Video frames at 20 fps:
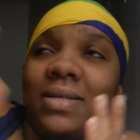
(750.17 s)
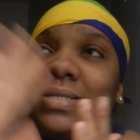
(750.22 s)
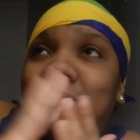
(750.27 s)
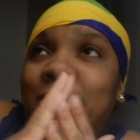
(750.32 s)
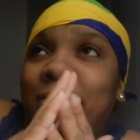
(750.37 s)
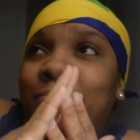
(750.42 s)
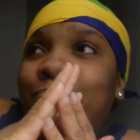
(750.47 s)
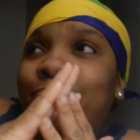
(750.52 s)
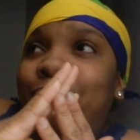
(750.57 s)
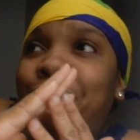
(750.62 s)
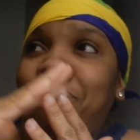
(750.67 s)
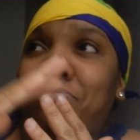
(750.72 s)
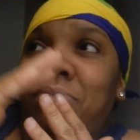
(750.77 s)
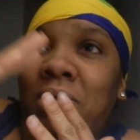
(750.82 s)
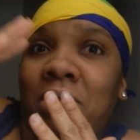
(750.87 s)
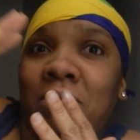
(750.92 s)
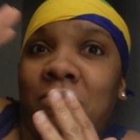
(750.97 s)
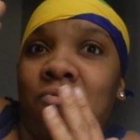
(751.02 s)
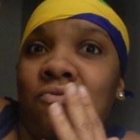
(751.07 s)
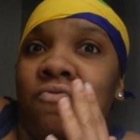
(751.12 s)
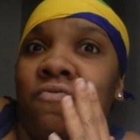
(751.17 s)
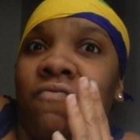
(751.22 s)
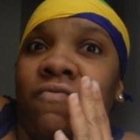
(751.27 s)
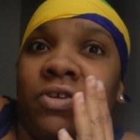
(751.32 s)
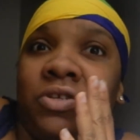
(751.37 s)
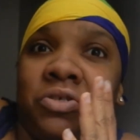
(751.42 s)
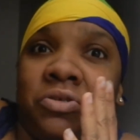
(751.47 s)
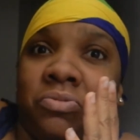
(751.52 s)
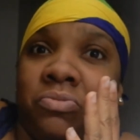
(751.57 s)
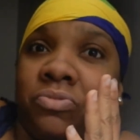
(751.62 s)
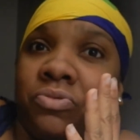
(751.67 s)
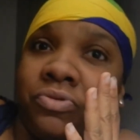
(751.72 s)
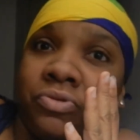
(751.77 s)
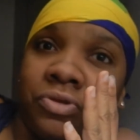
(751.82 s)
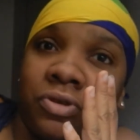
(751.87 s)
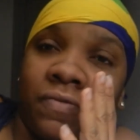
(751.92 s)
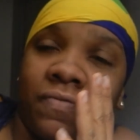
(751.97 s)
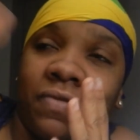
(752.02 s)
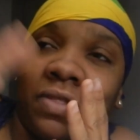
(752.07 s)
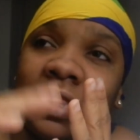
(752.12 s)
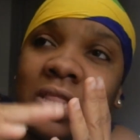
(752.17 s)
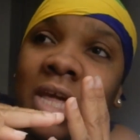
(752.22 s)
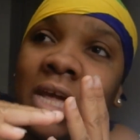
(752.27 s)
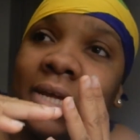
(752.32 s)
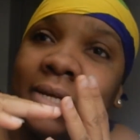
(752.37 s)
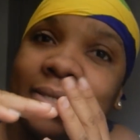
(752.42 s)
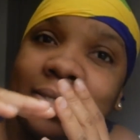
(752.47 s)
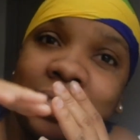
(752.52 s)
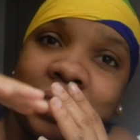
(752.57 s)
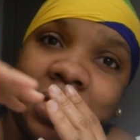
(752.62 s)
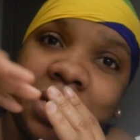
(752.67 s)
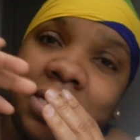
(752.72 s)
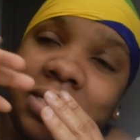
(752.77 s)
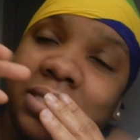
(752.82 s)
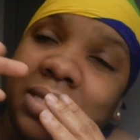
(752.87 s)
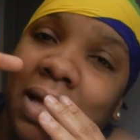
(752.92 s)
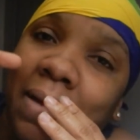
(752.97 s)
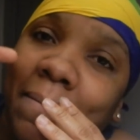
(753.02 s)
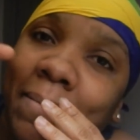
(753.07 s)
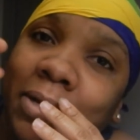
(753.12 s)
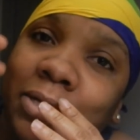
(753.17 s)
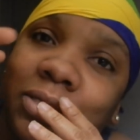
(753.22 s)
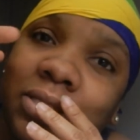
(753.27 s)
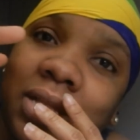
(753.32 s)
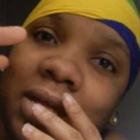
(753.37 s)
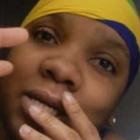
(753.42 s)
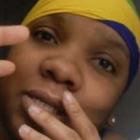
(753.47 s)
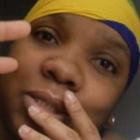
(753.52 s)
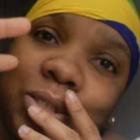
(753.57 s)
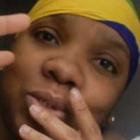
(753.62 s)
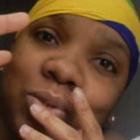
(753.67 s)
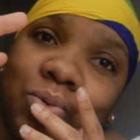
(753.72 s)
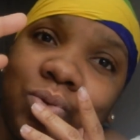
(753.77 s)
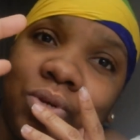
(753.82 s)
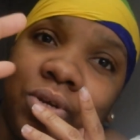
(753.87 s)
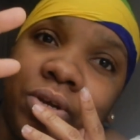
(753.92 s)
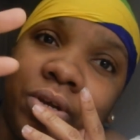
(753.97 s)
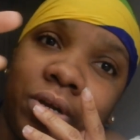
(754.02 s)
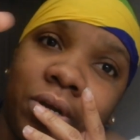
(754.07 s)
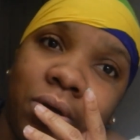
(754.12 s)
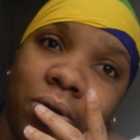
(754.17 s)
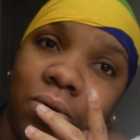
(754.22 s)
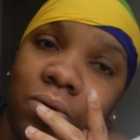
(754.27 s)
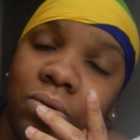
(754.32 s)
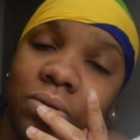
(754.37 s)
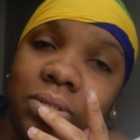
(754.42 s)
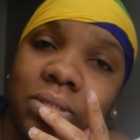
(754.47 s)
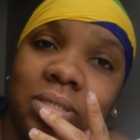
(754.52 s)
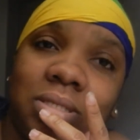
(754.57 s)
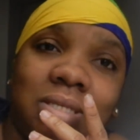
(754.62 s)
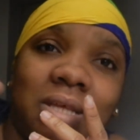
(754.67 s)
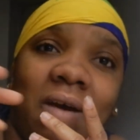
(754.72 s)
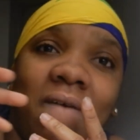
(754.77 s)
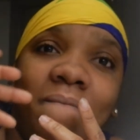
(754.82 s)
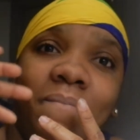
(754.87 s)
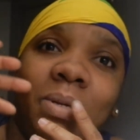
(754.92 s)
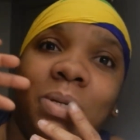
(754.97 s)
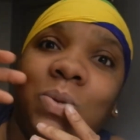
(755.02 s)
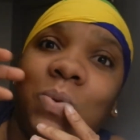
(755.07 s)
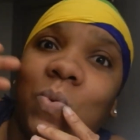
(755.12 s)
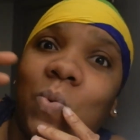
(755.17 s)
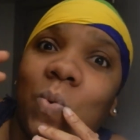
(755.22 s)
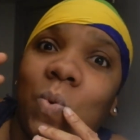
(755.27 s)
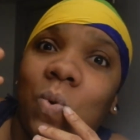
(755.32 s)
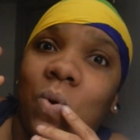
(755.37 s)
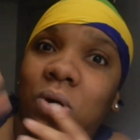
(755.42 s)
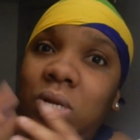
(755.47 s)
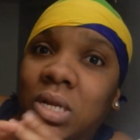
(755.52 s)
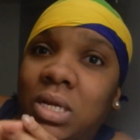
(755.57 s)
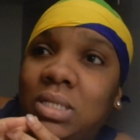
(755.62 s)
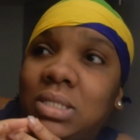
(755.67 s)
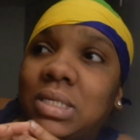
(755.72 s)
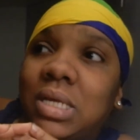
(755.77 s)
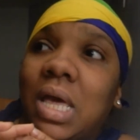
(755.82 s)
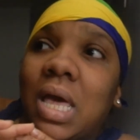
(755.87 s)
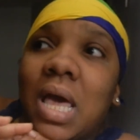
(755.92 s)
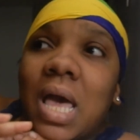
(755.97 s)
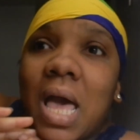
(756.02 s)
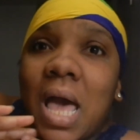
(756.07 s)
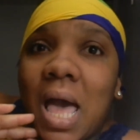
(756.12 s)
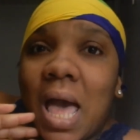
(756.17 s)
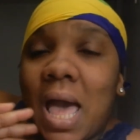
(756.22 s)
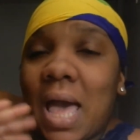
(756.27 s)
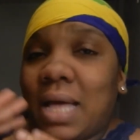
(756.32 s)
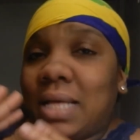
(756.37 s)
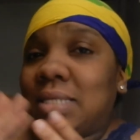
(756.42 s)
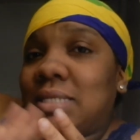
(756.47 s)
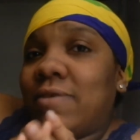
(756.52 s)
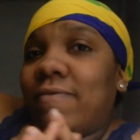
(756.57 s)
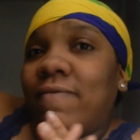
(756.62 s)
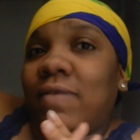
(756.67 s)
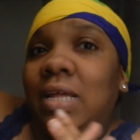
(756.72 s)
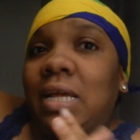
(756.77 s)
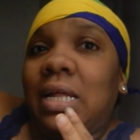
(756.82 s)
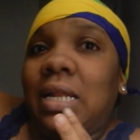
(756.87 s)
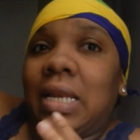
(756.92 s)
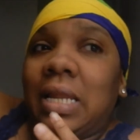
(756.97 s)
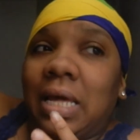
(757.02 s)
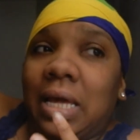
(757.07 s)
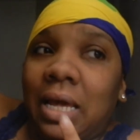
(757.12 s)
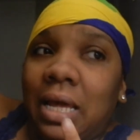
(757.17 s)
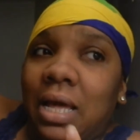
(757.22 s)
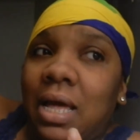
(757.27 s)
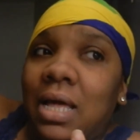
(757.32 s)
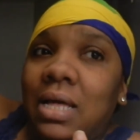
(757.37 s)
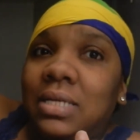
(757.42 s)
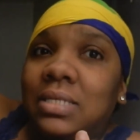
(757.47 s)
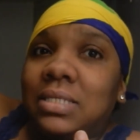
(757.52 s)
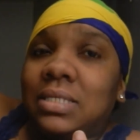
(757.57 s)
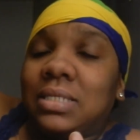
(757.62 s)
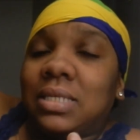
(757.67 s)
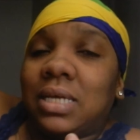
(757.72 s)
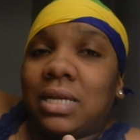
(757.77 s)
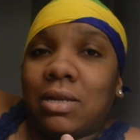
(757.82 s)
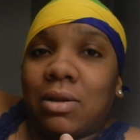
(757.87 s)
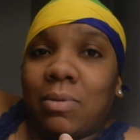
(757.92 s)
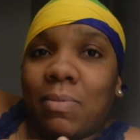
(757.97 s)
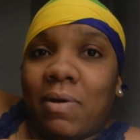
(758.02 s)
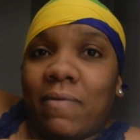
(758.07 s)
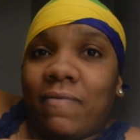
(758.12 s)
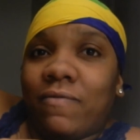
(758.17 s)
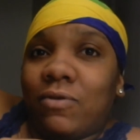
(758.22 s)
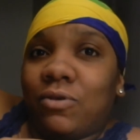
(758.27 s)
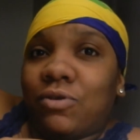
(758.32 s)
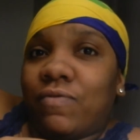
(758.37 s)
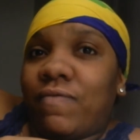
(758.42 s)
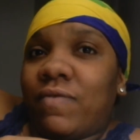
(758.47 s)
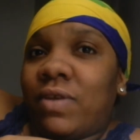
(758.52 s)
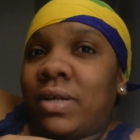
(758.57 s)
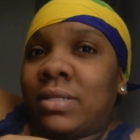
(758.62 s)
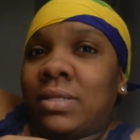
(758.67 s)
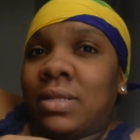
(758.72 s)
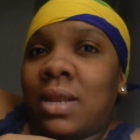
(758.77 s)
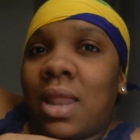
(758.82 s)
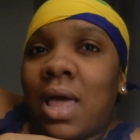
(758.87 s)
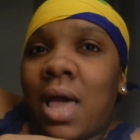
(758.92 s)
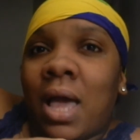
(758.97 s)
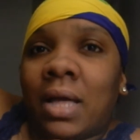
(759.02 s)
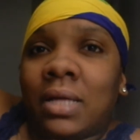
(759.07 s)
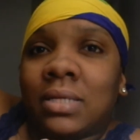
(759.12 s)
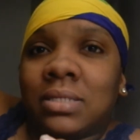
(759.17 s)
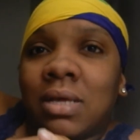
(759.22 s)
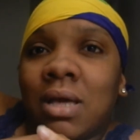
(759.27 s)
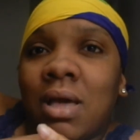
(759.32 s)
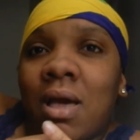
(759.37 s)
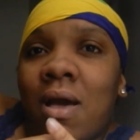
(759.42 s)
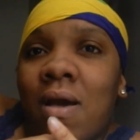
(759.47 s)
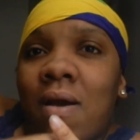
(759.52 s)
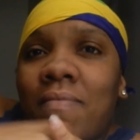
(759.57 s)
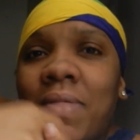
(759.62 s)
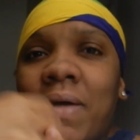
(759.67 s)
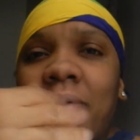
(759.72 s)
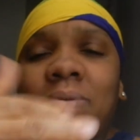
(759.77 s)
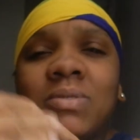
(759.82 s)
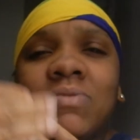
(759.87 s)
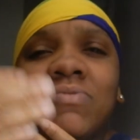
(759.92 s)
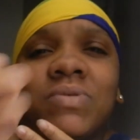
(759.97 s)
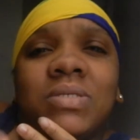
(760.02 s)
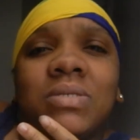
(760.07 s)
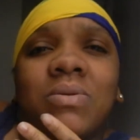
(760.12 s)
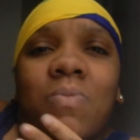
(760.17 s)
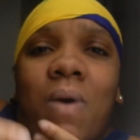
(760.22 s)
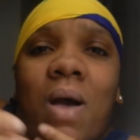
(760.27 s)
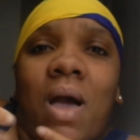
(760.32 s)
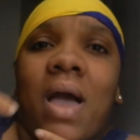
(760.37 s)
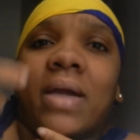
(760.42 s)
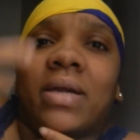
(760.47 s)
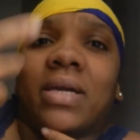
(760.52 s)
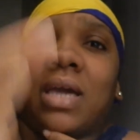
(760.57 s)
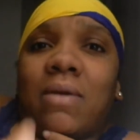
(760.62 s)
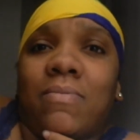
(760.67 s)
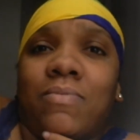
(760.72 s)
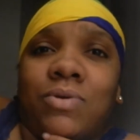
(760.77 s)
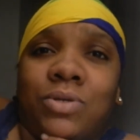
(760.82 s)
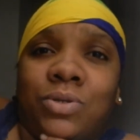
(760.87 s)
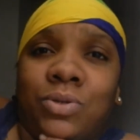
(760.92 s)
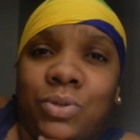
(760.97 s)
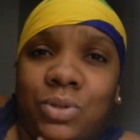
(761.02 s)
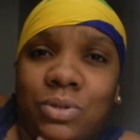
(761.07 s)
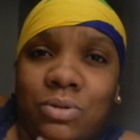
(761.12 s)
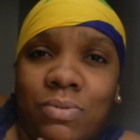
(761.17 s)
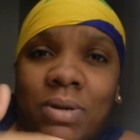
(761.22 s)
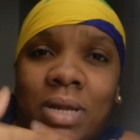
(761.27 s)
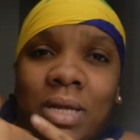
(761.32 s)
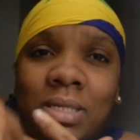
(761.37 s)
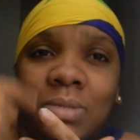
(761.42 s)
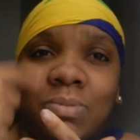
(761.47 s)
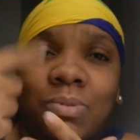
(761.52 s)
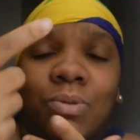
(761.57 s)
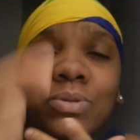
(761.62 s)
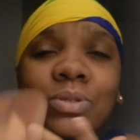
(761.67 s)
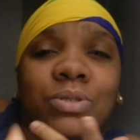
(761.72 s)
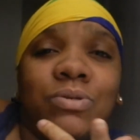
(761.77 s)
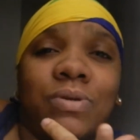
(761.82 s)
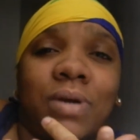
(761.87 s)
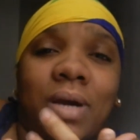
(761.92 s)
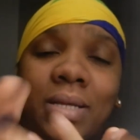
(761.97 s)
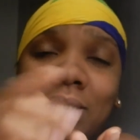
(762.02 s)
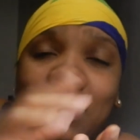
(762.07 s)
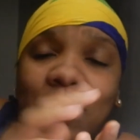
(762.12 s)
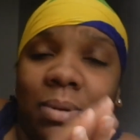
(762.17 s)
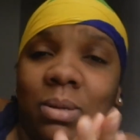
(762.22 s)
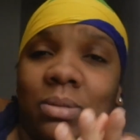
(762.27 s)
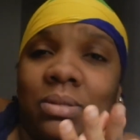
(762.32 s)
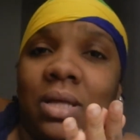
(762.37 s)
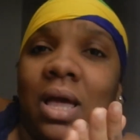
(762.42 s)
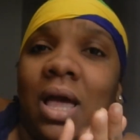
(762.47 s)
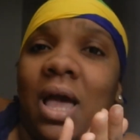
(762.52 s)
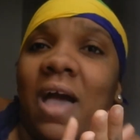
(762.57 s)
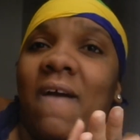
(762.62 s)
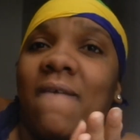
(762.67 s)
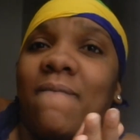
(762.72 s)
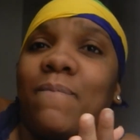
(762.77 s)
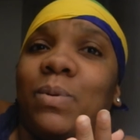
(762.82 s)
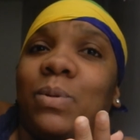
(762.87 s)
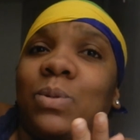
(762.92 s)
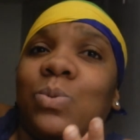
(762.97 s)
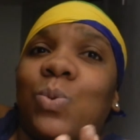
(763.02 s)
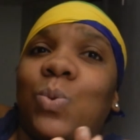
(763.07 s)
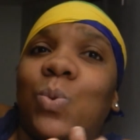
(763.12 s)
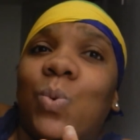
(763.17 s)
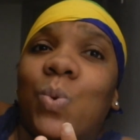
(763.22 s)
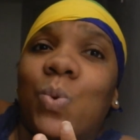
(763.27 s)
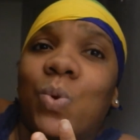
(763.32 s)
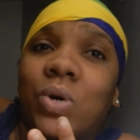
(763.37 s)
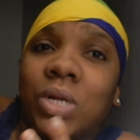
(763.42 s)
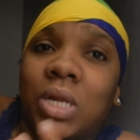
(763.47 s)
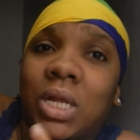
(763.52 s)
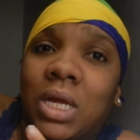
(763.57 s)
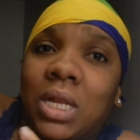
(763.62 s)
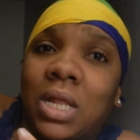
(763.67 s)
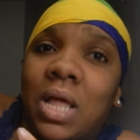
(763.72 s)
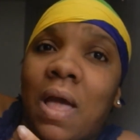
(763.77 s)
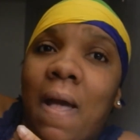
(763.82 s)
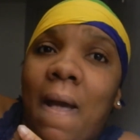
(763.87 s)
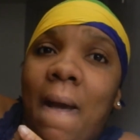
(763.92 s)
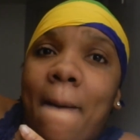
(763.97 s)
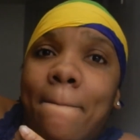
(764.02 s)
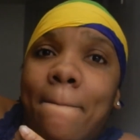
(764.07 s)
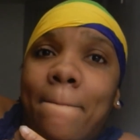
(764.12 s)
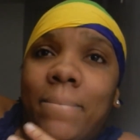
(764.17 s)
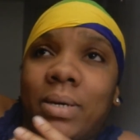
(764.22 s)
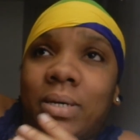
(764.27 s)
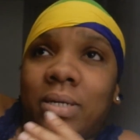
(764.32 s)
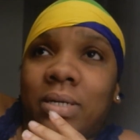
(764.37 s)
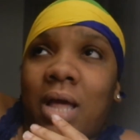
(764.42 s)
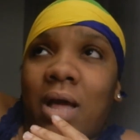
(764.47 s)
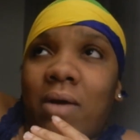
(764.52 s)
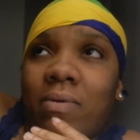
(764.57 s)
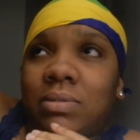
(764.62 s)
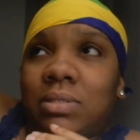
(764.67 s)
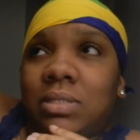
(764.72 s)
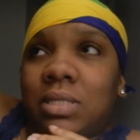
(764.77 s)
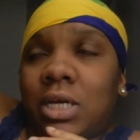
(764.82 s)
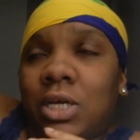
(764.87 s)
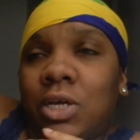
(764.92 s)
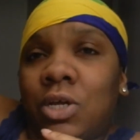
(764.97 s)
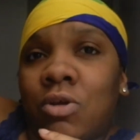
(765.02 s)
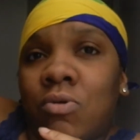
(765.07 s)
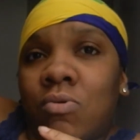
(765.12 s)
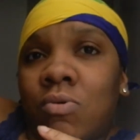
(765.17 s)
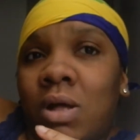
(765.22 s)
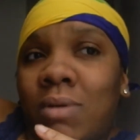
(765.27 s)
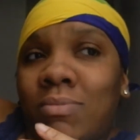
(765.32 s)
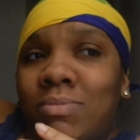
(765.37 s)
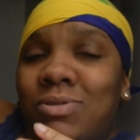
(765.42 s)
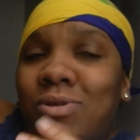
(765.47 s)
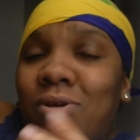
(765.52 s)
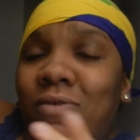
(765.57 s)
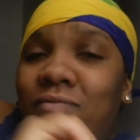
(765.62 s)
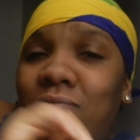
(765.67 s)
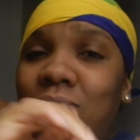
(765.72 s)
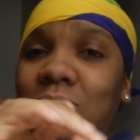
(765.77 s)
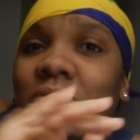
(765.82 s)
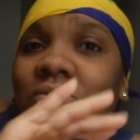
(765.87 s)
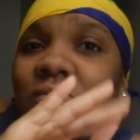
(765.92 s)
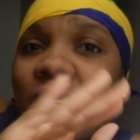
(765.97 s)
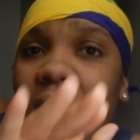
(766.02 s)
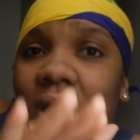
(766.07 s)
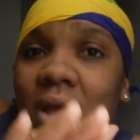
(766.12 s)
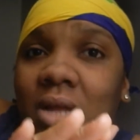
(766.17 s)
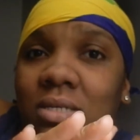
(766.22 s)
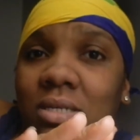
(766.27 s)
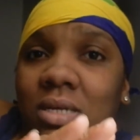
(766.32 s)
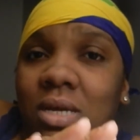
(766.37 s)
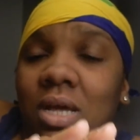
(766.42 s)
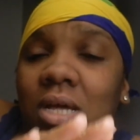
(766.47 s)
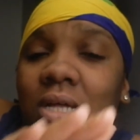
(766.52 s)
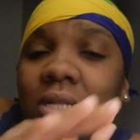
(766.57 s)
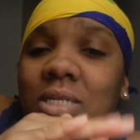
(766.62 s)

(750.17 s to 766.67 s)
It's a big old vision board of things, and it's like my next two-year goals, because I've been on it as of lately, setting up my future for like the last, that was the reason why I came on YouTube and I spoke to you guys about that. I've been on it, but I was like, you know what, I'm starting from scratch.